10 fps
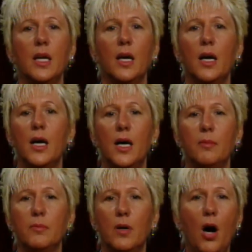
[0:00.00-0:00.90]

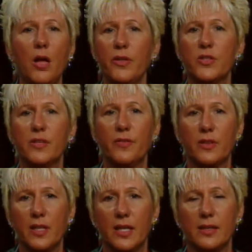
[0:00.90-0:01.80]
um, all those
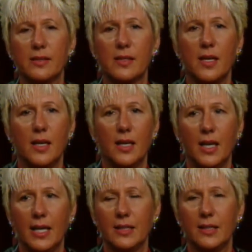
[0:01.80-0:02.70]
different things
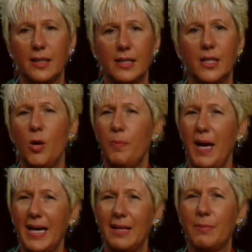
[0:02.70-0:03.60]
and, and don't
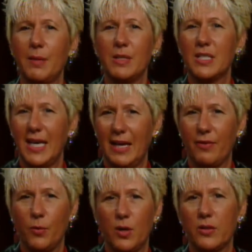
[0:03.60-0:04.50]
buy in maybe to
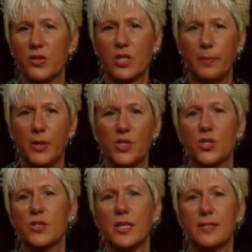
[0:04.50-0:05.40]
every one of those
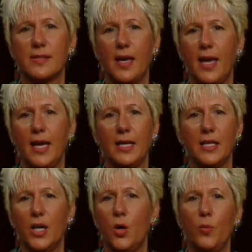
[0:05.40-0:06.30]
commercials that say, you
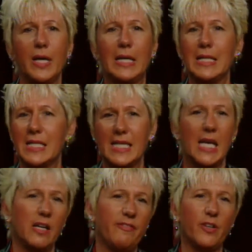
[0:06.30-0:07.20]
know, we can
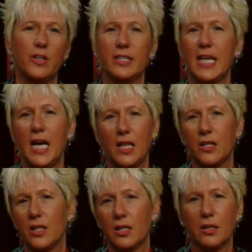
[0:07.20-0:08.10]
settle for a
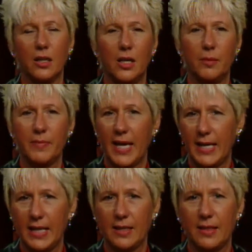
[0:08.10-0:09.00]
dollar, um, that
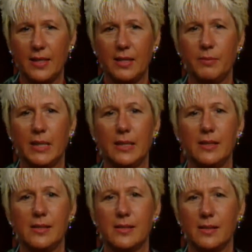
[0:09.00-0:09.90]
kind of thing,
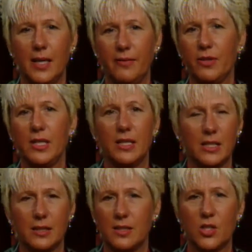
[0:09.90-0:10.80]
because
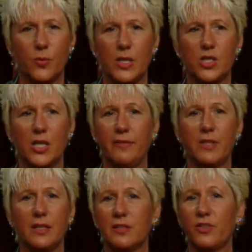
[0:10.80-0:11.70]
every situation, I've
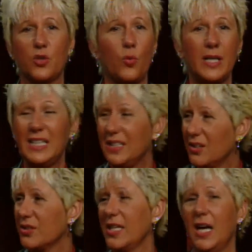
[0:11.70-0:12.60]
done this for 20
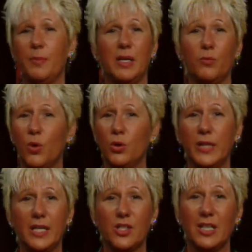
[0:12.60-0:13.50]
years now, I'm an enrolled
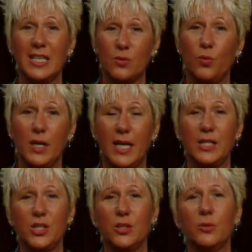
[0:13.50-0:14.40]
agent, it's what I
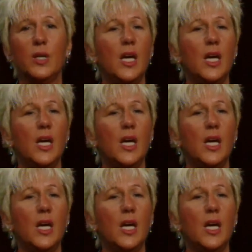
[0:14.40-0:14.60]
do,